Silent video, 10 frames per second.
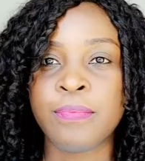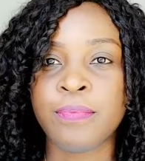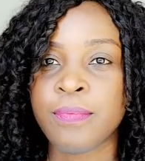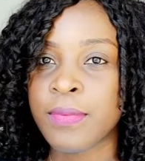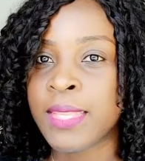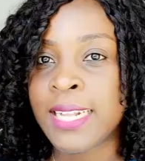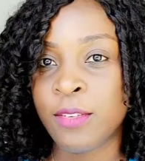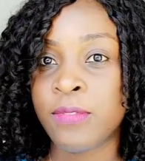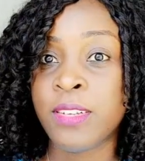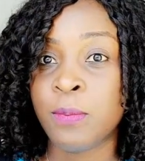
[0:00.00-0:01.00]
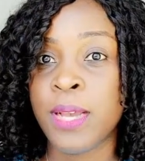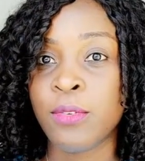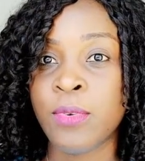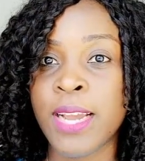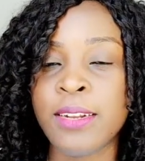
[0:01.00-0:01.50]
That's the first part,
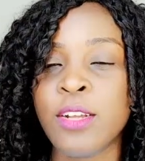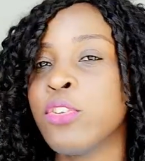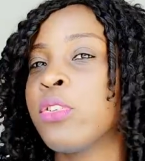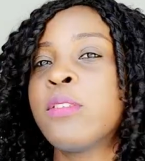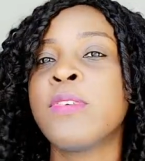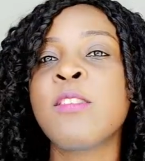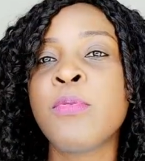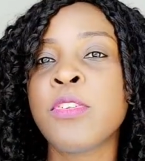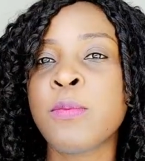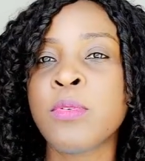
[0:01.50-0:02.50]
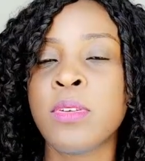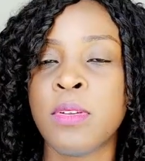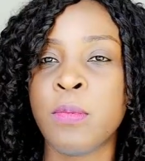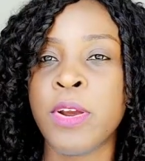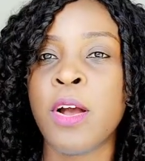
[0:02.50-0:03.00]
right? So the first principles in
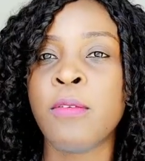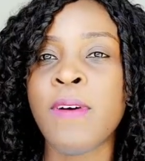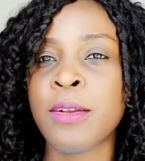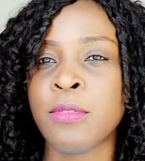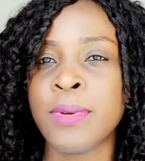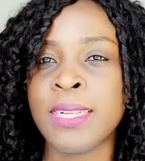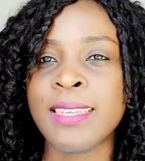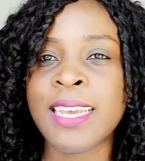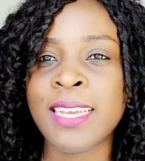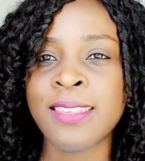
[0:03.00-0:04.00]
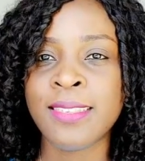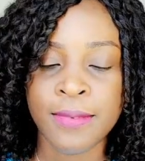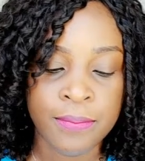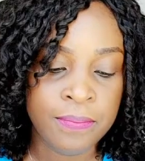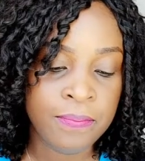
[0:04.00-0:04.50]
prayer of agreement is
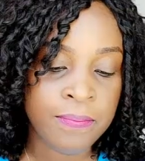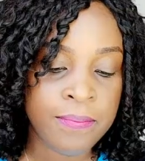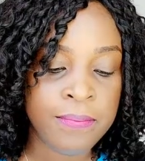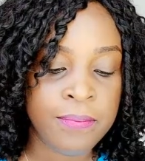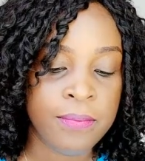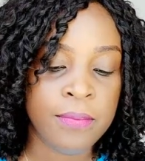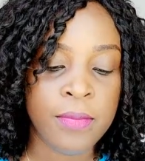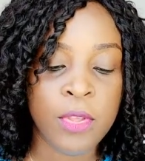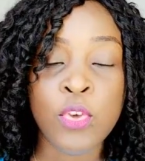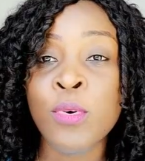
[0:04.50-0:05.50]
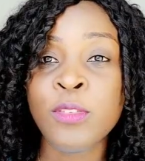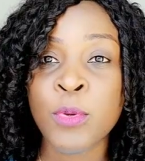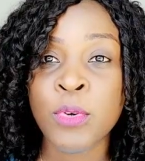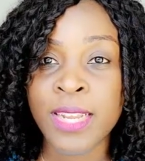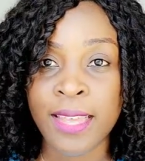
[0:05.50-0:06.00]
you must be
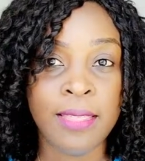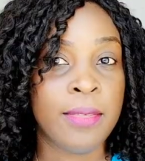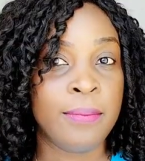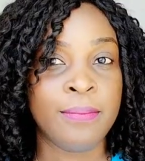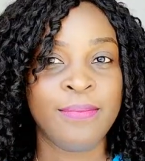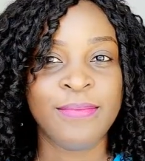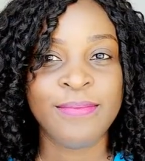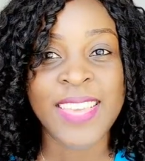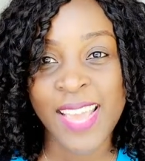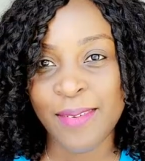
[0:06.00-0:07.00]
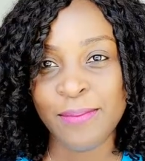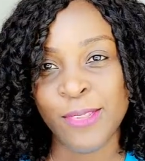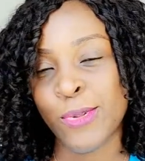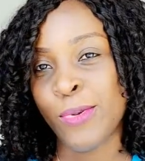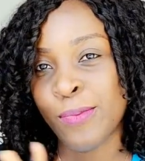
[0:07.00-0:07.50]
on earth. Yeah,
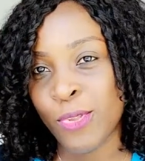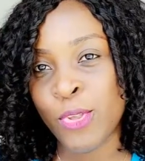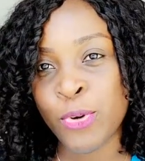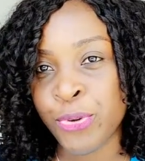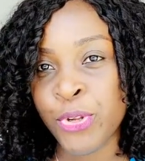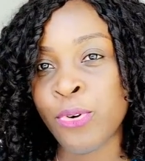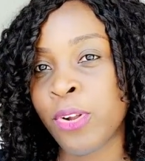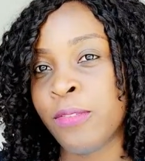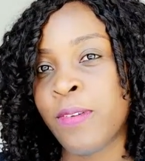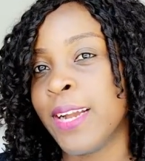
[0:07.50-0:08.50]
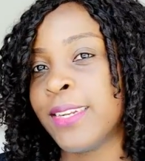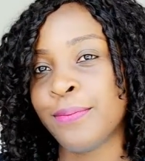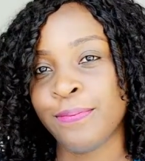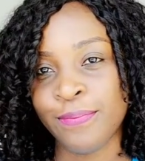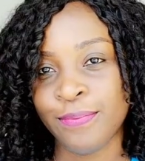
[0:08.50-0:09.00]
so you're already qualified
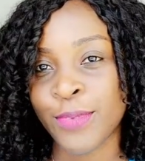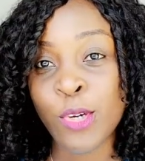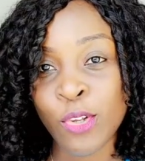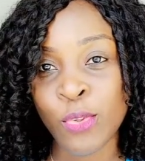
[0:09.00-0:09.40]
because we